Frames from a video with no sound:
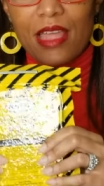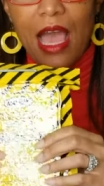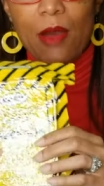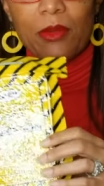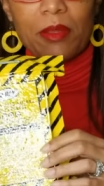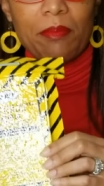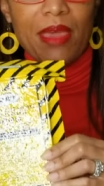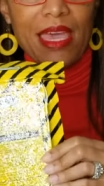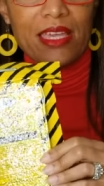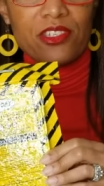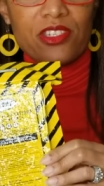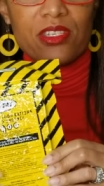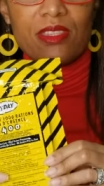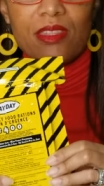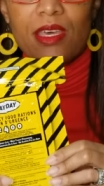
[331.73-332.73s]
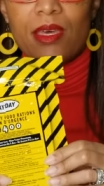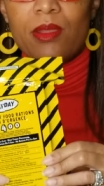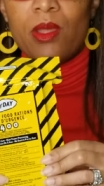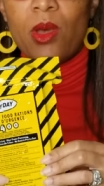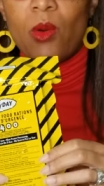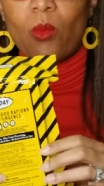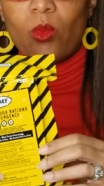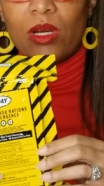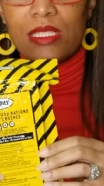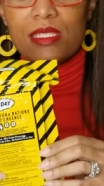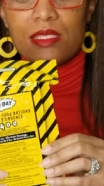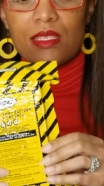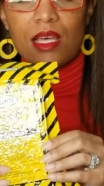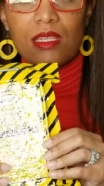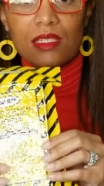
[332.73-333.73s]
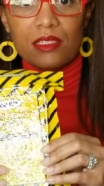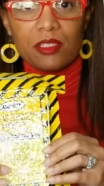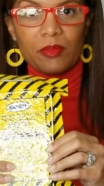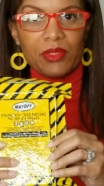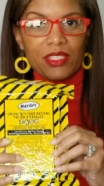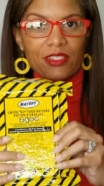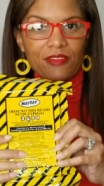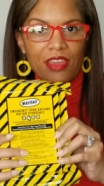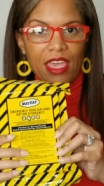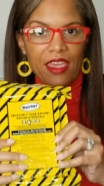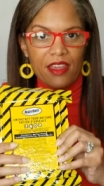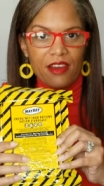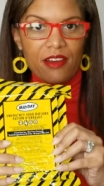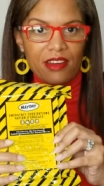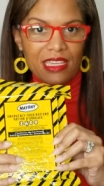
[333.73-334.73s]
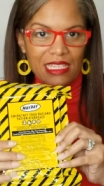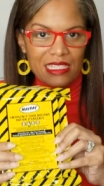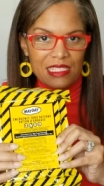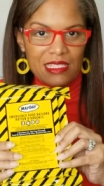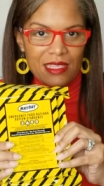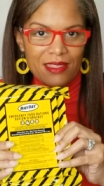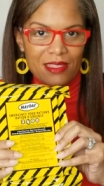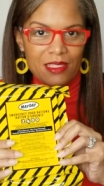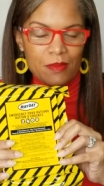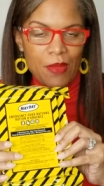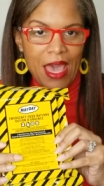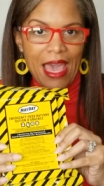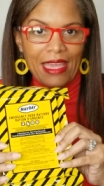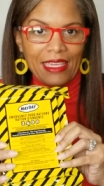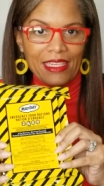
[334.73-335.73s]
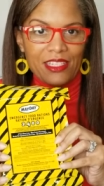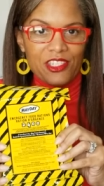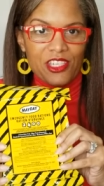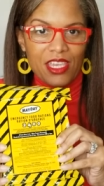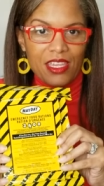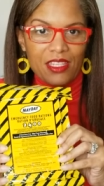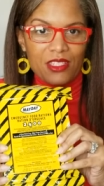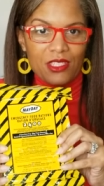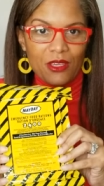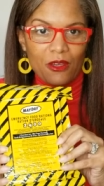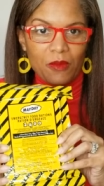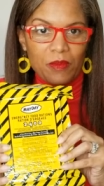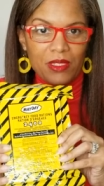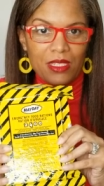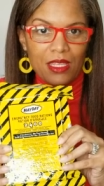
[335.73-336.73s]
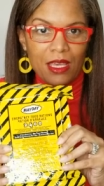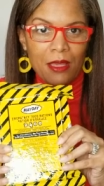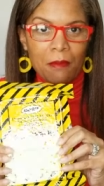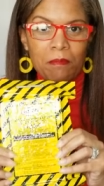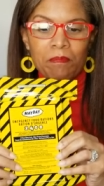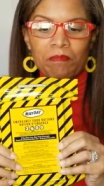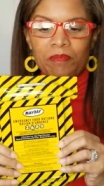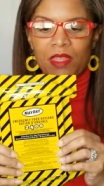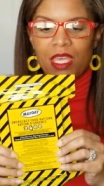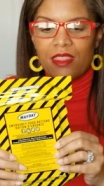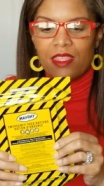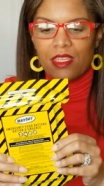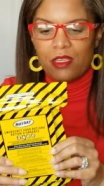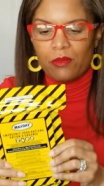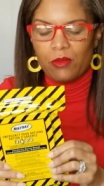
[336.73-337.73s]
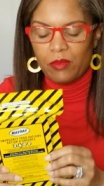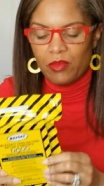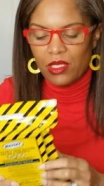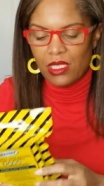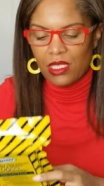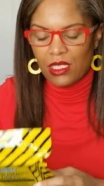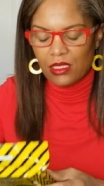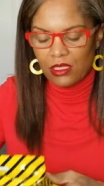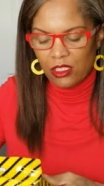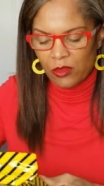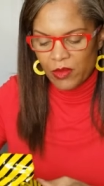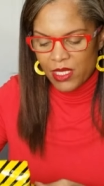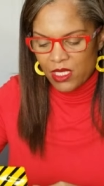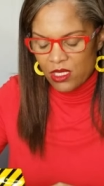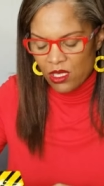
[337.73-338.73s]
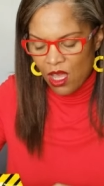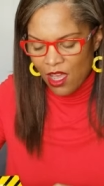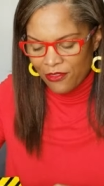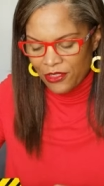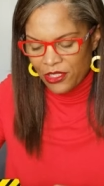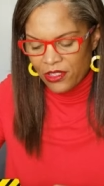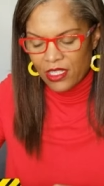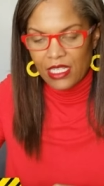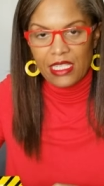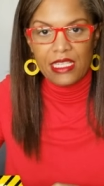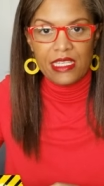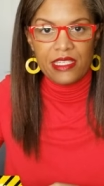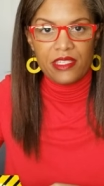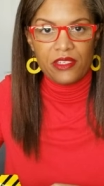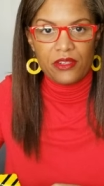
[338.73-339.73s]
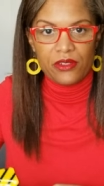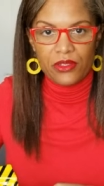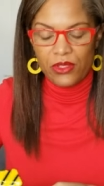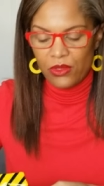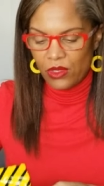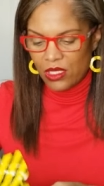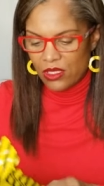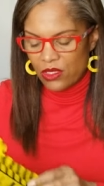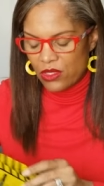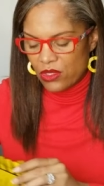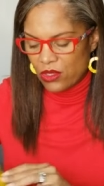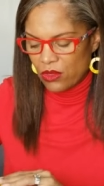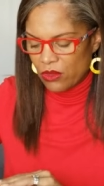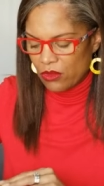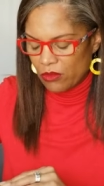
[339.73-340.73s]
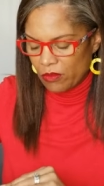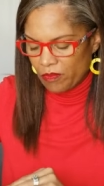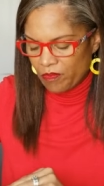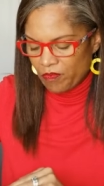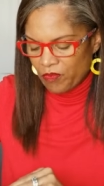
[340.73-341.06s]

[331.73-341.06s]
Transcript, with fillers: I would imagine that once a little bit of air gets to this package and it's opened up, that it would be a little bit softer and easier to consume.